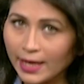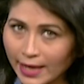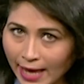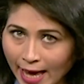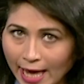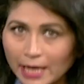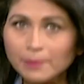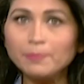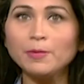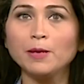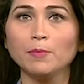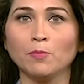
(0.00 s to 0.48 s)

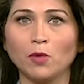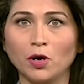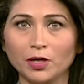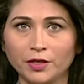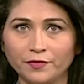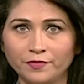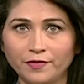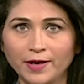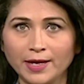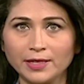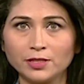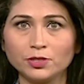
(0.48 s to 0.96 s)
can be
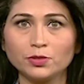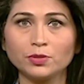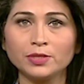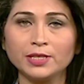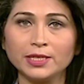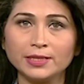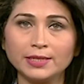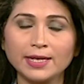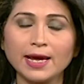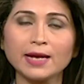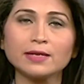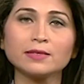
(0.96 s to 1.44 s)
modified to
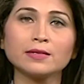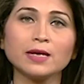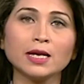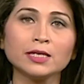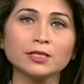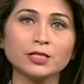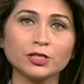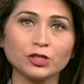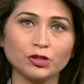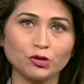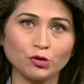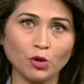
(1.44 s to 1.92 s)
detect and
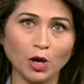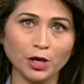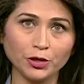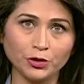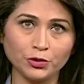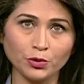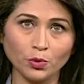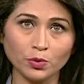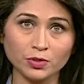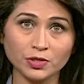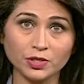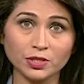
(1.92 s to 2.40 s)
destroy
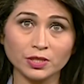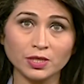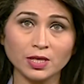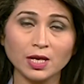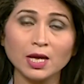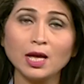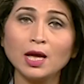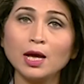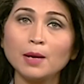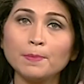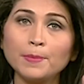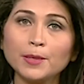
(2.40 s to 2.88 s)
drones.
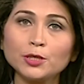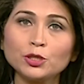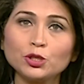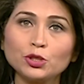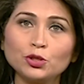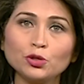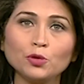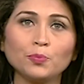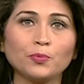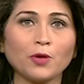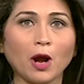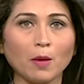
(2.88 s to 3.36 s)
But
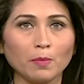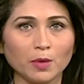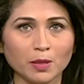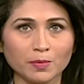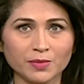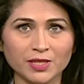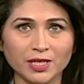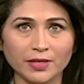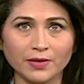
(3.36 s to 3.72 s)
two problems